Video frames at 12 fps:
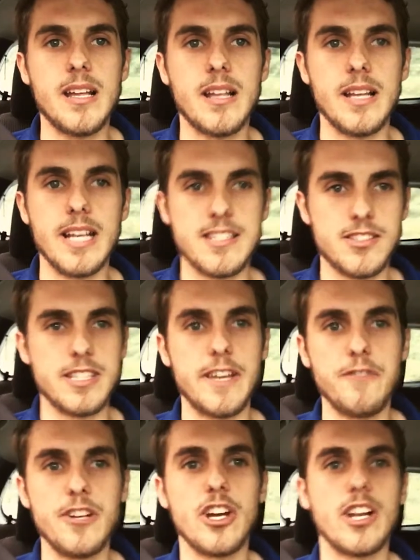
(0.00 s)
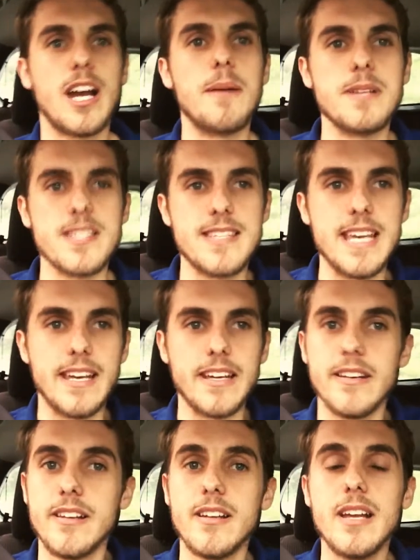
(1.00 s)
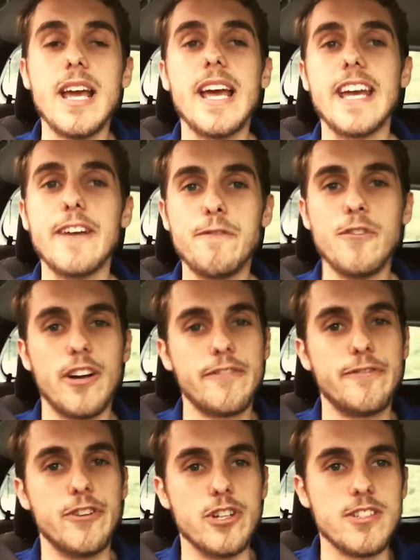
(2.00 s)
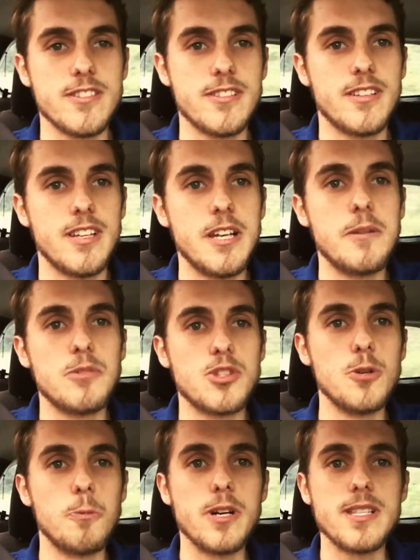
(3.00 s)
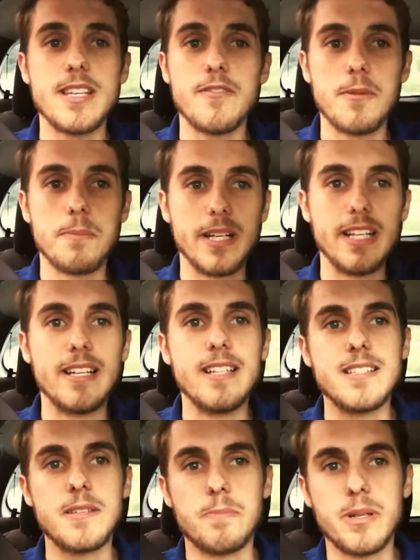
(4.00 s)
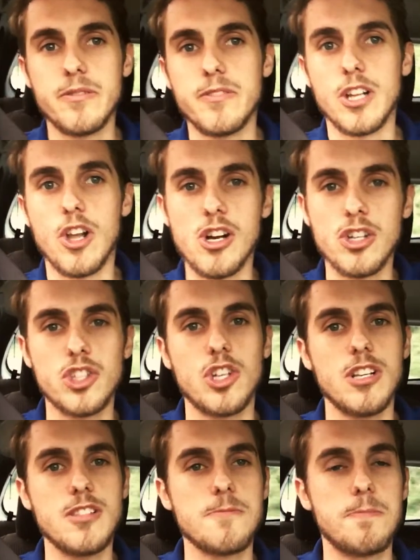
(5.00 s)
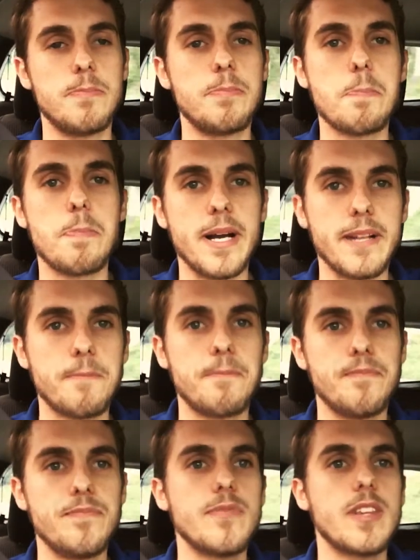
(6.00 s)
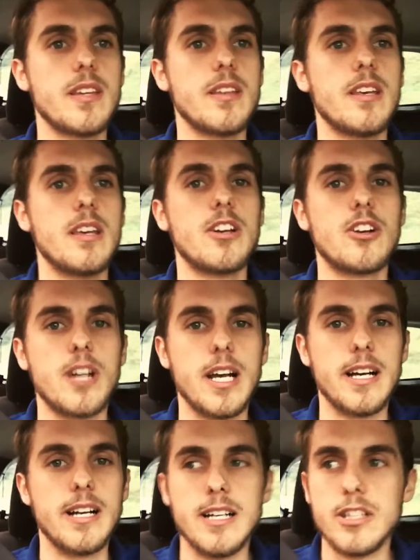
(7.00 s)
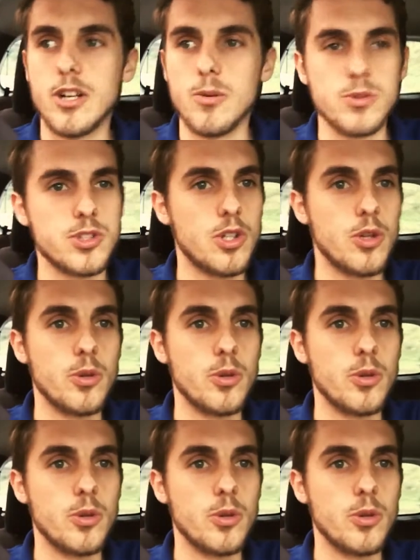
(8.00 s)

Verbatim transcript: it's definitely going to come in second, if not first. 2.7 billion is a bit of a long shot, but uh, yo, so